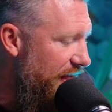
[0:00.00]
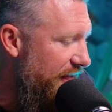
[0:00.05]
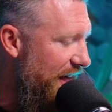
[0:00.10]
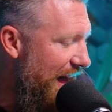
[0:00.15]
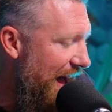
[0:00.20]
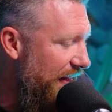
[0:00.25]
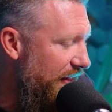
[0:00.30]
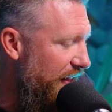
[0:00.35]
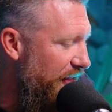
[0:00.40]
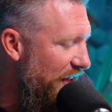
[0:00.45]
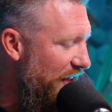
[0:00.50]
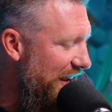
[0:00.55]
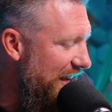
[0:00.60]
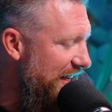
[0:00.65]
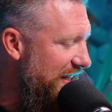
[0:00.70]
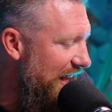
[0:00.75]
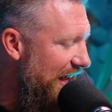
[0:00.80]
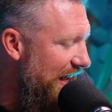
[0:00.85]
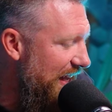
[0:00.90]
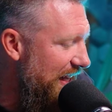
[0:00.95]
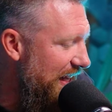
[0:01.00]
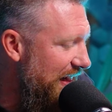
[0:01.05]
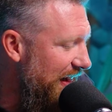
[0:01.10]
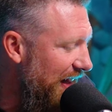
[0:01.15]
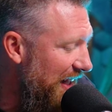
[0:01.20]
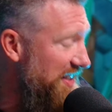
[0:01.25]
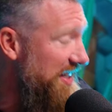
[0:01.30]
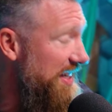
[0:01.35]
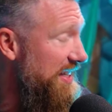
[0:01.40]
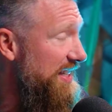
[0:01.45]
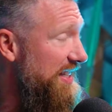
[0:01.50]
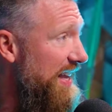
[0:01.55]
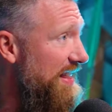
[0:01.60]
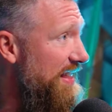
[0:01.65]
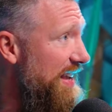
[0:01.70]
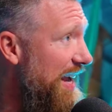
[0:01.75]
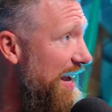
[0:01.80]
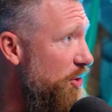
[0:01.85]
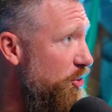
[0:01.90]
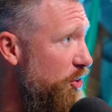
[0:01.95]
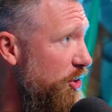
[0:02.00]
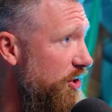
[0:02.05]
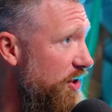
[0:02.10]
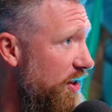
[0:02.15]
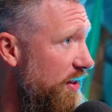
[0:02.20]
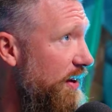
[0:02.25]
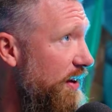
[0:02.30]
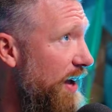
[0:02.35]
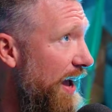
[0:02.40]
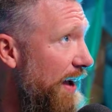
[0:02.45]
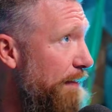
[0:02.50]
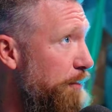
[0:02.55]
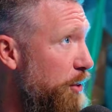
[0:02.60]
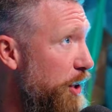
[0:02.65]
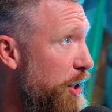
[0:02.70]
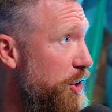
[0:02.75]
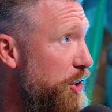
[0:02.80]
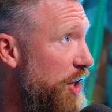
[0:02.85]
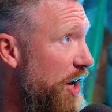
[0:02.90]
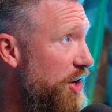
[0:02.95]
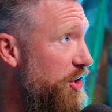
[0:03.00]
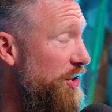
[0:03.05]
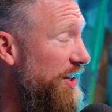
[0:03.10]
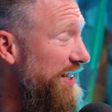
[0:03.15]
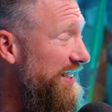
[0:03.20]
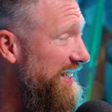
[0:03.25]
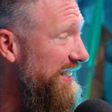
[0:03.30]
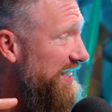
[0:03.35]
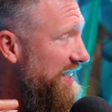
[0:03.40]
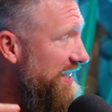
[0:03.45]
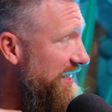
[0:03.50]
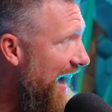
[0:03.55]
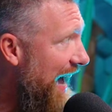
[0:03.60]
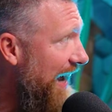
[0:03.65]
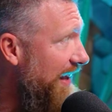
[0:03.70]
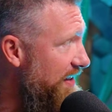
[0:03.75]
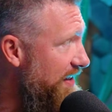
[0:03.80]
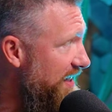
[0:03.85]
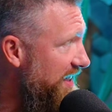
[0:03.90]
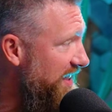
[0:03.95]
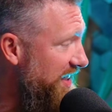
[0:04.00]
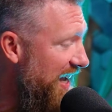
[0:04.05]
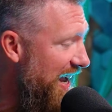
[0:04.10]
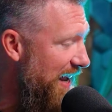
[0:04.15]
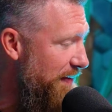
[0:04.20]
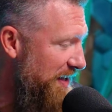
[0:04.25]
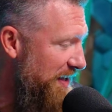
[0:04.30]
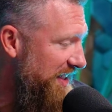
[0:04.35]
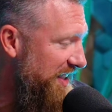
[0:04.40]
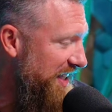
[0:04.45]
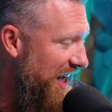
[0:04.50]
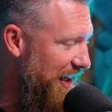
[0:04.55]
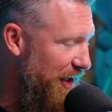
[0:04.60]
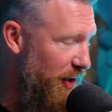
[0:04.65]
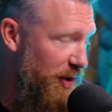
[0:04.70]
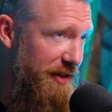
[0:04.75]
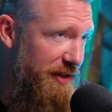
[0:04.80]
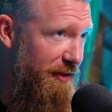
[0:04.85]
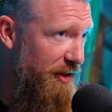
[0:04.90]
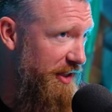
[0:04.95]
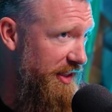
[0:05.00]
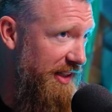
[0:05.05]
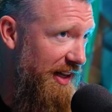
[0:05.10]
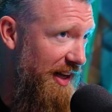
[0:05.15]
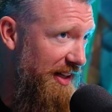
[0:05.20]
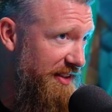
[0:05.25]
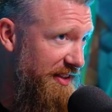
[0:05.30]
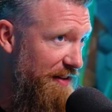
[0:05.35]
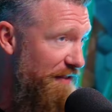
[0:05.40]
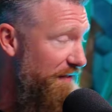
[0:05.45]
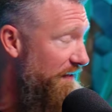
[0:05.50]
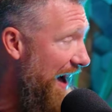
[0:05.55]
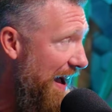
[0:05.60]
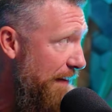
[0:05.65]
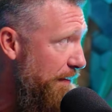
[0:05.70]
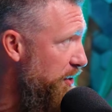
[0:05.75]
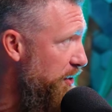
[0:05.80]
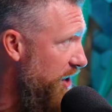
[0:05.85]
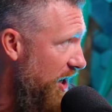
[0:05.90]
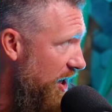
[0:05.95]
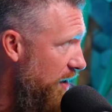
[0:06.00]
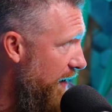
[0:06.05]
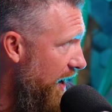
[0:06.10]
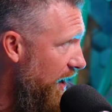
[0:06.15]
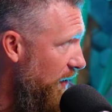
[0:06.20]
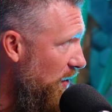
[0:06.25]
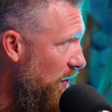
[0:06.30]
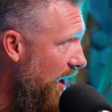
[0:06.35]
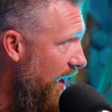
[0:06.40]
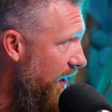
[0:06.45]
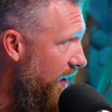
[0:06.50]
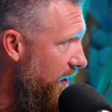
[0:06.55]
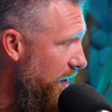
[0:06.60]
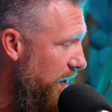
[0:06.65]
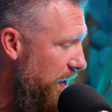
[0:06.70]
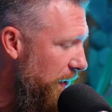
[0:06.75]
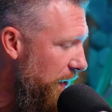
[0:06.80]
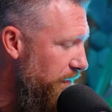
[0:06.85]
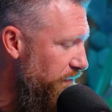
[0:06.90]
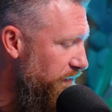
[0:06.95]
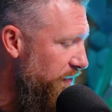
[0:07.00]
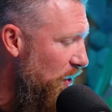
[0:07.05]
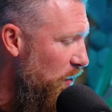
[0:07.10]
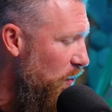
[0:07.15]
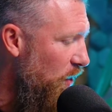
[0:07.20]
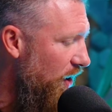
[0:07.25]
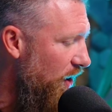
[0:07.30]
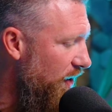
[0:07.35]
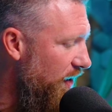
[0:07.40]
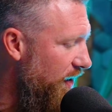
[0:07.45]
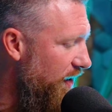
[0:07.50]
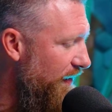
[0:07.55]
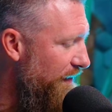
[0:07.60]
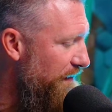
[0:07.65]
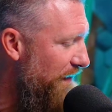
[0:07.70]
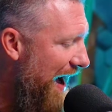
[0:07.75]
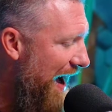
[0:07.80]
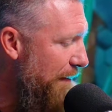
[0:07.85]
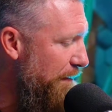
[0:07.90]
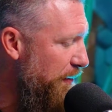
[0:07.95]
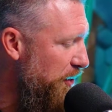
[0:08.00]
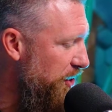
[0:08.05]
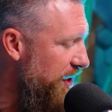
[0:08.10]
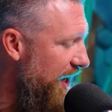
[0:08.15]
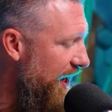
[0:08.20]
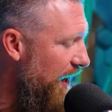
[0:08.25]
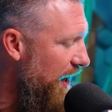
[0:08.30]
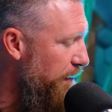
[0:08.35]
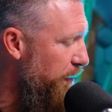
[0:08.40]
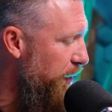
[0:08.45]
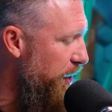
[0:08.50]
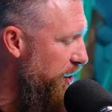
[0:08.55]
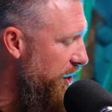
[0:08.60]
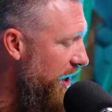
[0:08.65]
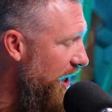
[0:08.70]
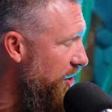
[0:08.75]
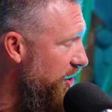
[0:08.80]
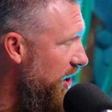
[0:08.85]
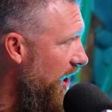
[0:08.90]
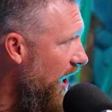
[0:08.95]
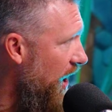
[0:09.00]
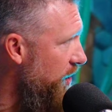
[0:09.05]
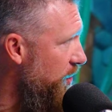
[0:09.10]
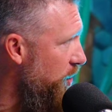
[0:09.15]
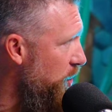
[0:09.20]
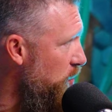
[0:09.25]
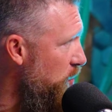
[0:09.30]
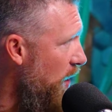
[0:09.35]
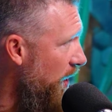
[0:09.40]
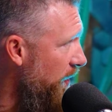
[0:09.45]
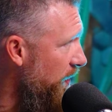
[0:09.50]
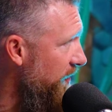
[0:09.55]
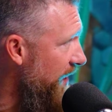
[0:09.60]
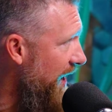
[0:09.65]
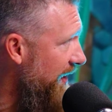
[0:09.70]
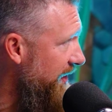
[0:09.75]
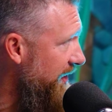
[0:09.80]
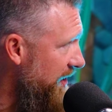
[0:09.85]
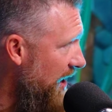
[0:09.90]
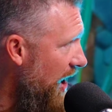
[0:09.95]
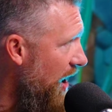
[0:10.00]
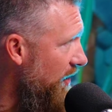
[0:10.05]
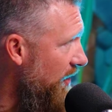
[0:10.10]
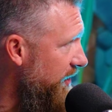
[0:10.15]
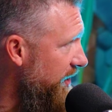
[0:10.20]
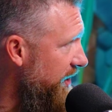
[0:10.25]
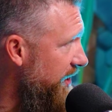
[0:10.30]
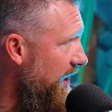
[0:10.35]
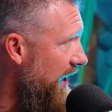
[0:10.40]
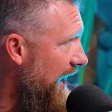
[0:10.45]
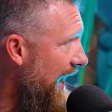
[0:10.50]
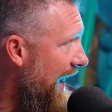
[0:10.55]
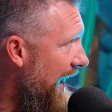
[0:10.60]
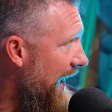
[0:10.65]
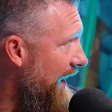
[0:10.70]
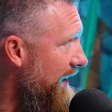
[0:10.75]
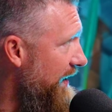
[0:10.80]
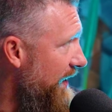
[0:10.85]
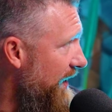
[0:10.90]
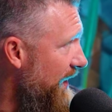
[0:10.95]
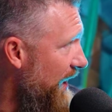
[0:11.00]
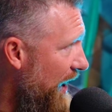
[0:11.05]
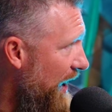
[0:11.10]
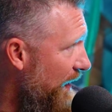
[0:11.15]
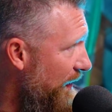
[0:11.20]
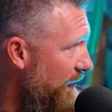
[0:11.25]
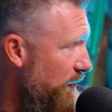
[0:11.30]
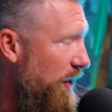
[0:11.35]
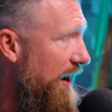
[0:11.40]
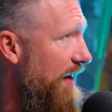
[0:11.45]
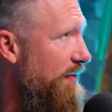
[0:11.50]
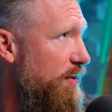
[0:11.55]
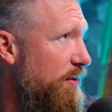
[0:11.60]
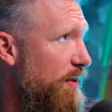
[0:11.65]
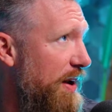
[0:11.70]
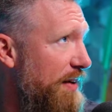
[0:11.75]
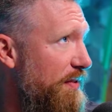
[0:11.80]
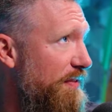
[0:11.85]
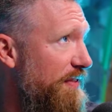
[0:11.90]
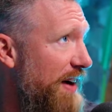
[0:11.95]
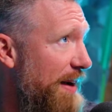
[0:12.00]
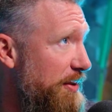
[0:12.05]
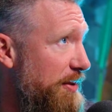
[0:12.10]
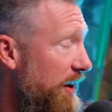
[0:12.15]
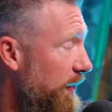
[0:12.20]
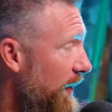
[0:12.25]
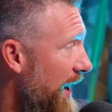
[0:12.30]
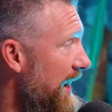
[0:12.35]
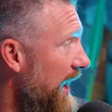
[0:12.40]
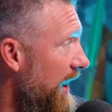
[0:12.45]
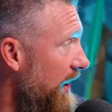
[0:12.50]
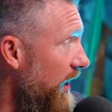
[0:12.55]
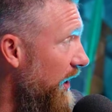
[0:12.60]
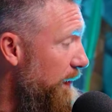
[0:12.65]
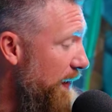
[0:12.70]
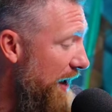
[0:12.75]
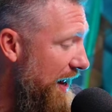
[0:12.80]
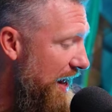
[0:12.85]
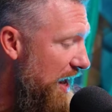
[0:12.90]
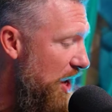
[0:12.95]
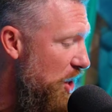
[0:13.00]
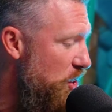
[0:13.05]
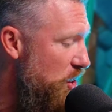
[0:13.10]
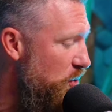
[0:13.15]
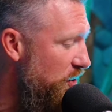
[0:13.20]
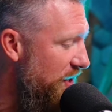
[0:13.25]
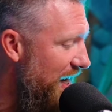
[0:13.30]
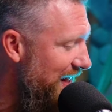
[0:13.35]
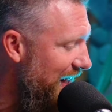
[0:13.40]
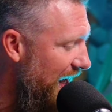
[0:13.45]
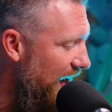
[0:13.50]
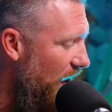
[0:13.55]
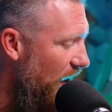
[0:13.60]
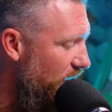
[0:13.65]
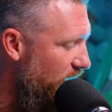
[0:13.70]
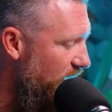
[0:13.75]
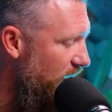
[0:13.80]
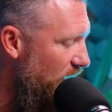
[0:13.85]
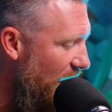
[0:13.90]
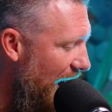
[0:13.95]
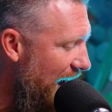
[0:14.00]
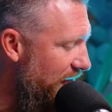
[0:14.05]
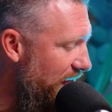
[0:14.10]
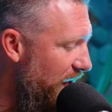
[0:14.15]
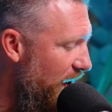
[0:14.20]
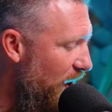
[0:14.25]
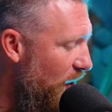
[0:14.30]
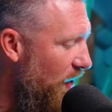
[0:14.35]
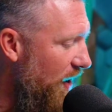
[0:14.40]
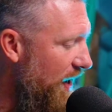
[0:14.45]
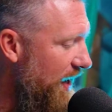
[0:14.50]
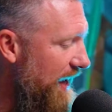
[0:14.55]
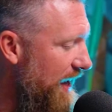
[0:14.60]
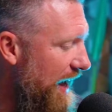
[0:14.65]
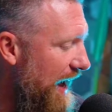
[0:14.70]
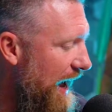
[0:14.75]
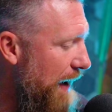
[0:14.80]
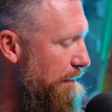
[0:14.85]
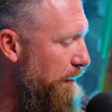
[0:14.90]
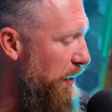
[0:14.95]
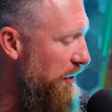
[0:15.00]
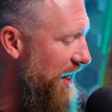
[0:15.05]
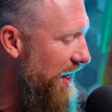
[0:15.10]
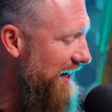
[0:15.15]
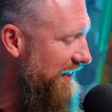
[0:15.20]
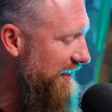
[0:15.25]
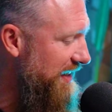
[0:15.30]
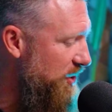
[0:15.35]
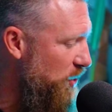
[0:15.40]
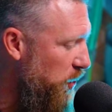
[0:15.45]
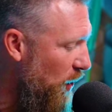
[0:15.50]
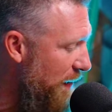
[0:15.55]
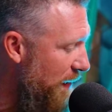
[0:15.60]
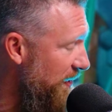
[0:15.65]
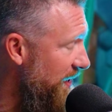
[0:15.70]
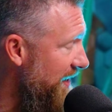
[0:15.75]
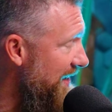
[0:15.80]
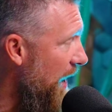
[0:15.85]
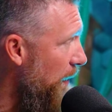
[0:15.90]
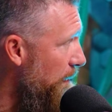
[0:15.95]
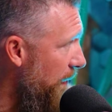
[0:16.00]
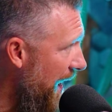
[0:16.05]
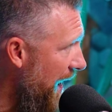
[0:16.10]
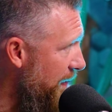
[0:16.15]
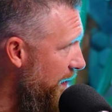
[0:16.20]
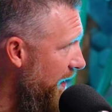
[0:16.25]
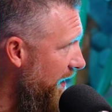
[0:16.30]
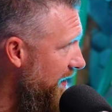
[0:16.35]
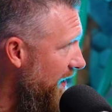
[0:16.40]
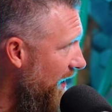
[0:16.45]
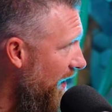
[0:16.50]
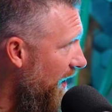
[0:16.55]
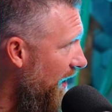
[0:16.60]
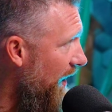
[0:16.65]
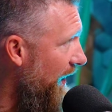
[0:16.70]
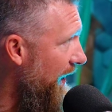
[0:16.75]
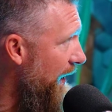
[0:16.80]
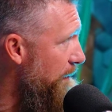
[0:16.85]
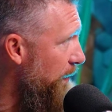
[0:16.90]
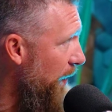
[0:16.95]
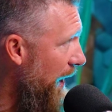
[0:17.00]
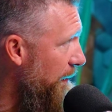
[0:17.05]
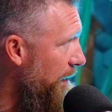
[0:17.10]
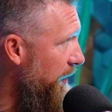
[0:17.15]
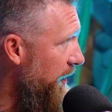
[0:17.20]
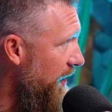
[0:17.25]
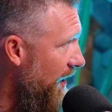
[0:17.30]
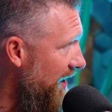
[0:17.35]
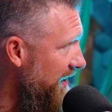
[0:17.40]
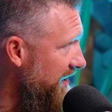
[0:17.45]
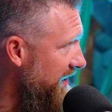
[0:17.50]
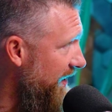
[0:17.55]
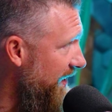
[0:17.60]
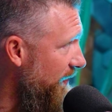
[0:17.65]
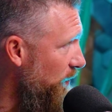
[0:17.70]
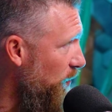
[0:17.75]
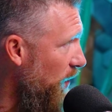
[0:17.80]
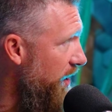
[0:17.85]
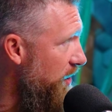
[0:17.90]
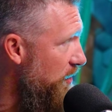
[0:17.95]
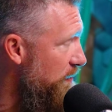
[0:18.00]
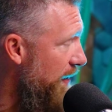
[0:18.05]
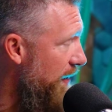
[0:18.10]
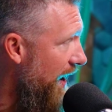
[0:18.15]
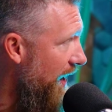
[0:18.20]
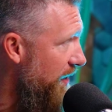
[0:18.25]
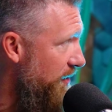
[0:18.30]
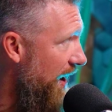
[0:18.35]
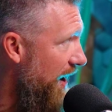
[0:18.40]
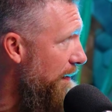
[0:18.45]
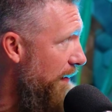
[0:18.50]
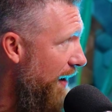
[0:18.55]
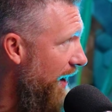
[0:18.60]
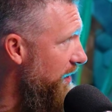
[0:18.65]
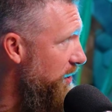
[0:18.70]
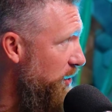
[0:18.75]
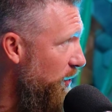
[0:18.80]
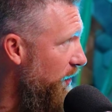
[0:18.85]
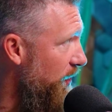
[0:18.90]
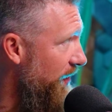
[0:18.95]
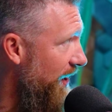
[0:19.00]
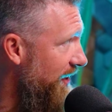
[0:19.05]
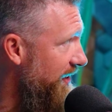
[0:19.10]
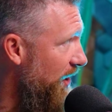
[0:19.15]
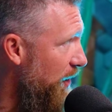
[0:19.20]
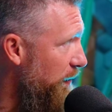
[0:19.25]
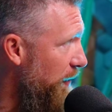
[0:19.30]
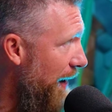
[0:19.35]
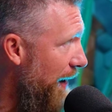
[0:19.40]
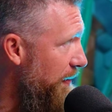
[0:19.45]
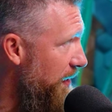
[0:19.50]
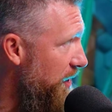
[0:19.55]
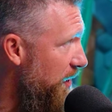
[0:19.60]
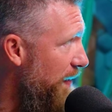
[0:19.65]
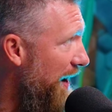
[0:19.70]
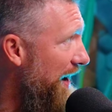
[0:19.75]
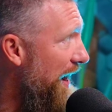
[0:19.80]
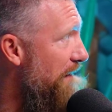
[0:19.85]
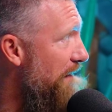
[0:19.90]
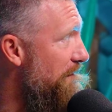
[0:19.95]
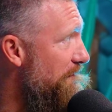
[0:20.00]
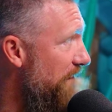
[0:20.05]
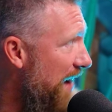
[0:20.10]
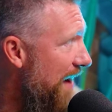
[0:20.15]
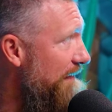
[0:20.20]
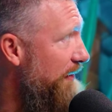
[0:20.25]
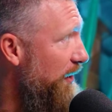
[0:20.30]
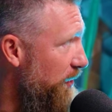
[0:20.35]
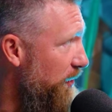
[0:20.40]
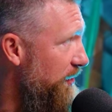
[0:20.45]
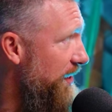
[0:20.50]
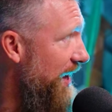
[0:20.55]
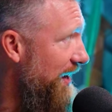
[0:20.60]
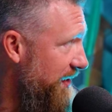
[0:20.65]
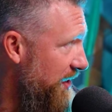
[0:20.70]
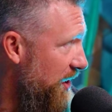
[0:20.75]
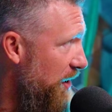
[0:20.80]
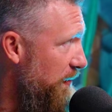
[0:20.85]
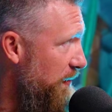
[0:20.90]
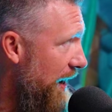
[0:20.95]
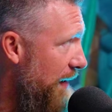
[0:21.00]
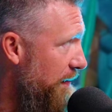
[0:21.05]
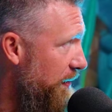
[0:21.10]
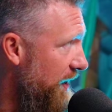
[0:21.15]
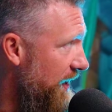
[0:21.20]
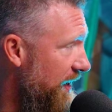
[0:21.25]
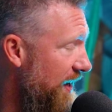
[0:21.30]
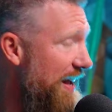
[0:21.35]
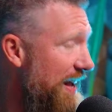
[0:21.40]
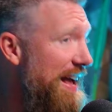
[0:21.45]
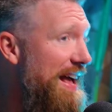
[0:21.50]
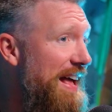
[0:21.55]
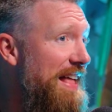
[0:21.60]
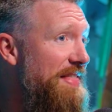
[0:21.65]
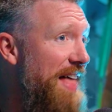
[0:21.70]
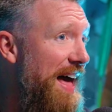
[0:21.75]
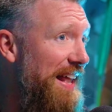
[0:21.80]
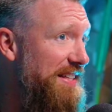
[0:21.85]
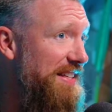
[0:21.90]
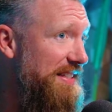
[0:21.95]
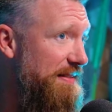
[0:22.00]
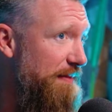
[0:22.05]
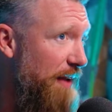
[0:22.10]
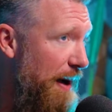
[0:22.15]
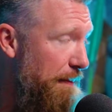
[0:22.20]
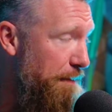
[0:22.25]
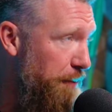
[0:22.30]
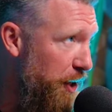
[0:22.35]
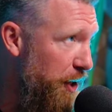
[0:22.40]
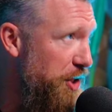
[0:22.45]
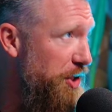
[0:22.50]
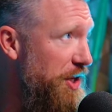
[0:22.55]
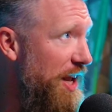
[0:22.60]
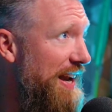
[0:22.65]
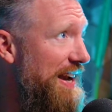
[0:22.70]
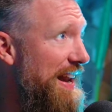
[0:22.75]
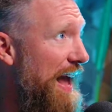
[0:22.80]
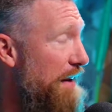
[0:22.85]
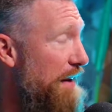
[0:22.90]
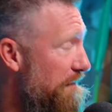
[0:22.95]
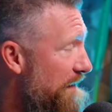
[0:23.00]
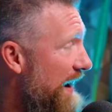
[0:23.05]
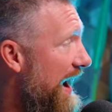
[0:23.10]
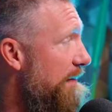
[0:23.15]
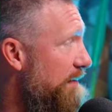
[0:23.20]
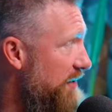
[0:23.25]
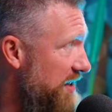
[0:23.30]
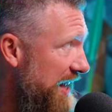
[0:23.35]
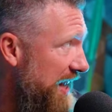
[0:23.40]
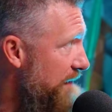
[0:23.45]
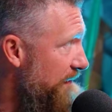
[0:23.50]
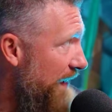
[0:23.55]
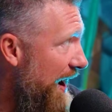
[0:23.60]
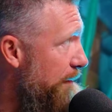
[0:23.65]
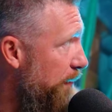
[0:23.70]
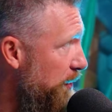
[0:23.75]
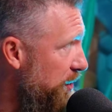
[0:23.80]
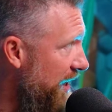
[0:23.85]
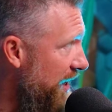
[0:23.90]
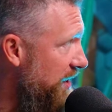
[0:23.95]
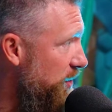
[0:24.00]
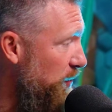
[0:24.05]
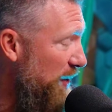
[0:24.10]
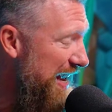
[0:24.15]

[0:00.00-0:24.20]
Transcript: That, the thing is, let's just say the interest, the appreciation is exactly the same in Saint Louis versus Austin, five percent yeah. no matter what. Well, five percent appreciation on two hundred thousand dollars is going to add uh, whatever, whatever, five percent, oh, yeah. right? A little bit. You take that one hundred grand though and put that as a twenty percent down payment on a property in Austin. What are you buying? You're not buying a two hundred thousand dollar property. You're buying a five hundred thousand dollar property. Exactly. That is appreciating at five, the same five percent.